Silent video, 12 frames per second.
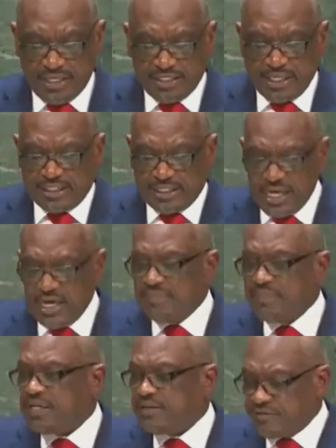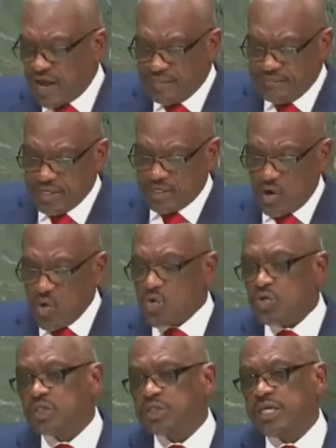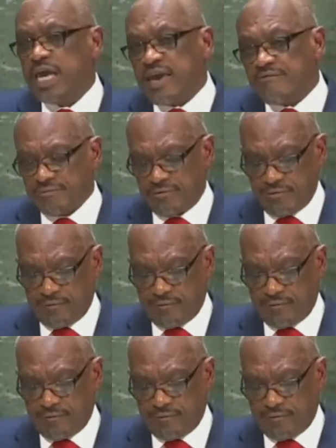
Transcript: sustainable development goals if,